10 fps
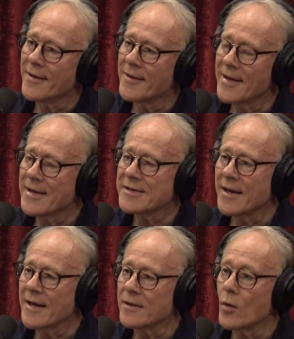They
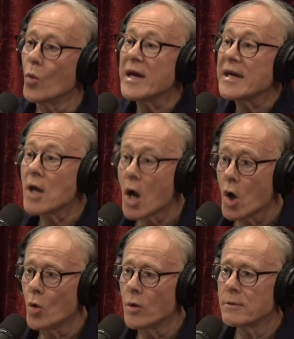said, we
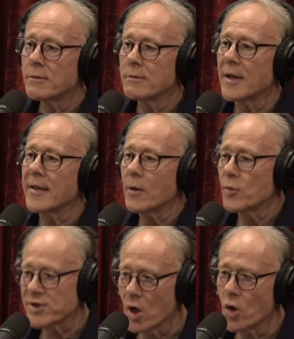know that there
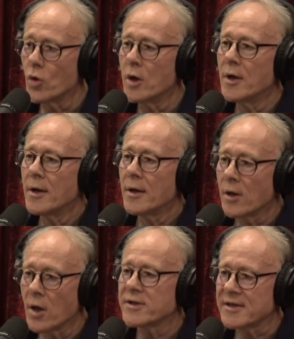was no
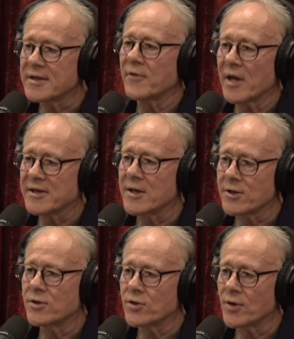lost
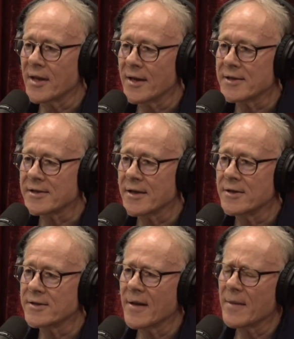civilization during the Ice
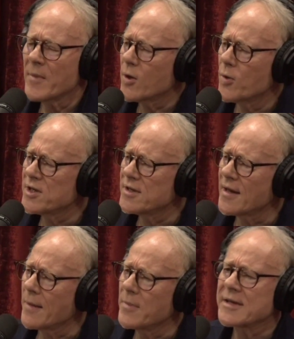Age. And my question to
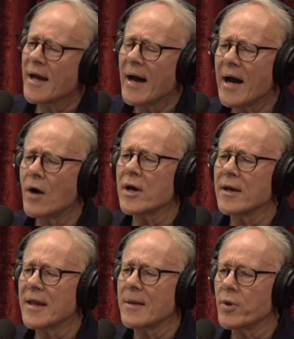them is, how
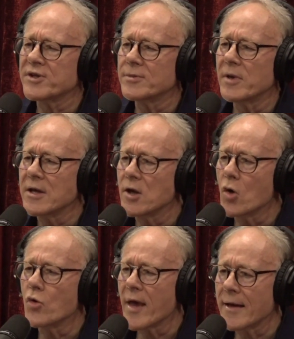can they possibly
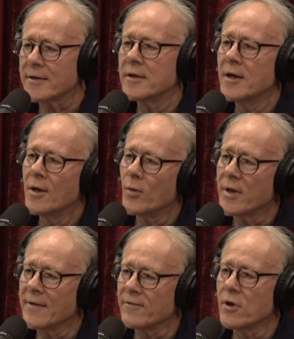know that
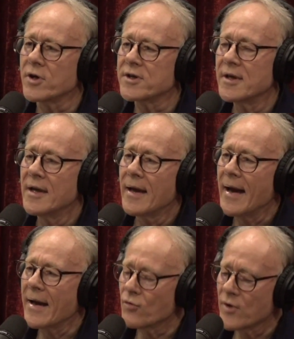when they've looked
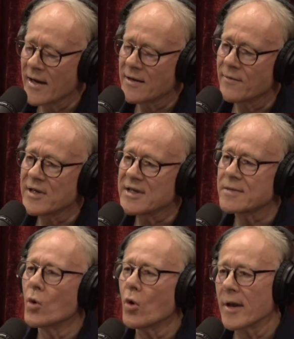at relatively
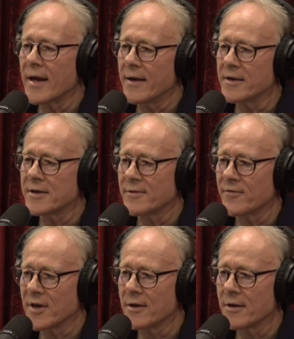small areas of
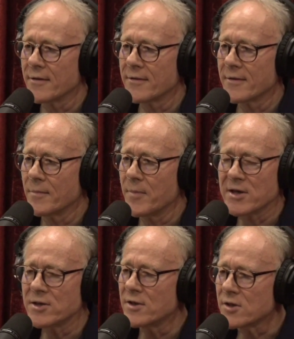the Earth? The
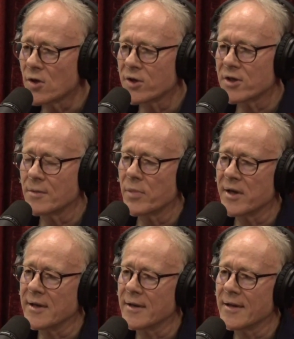picture is not
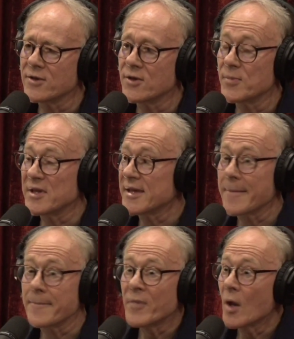complete. They should be
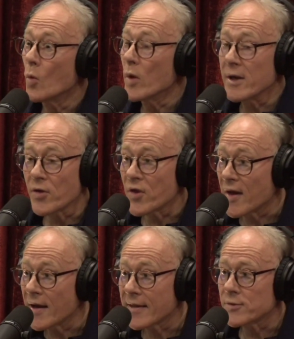saying, we don't
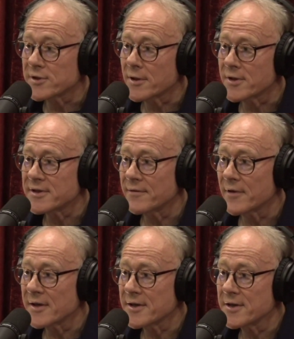think there was a lost
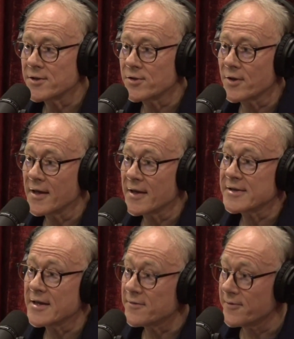civilization during the
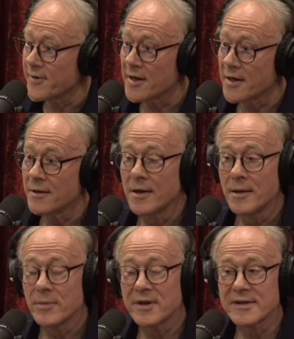Ice Age, fine.
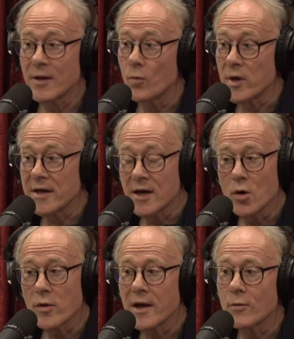But to say we
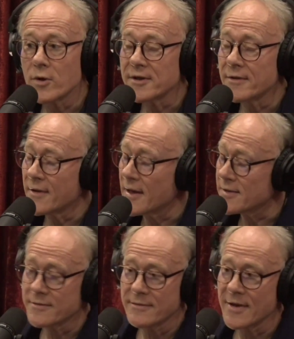know there wasn't,
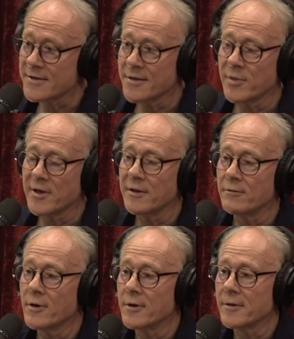that's completely wrong.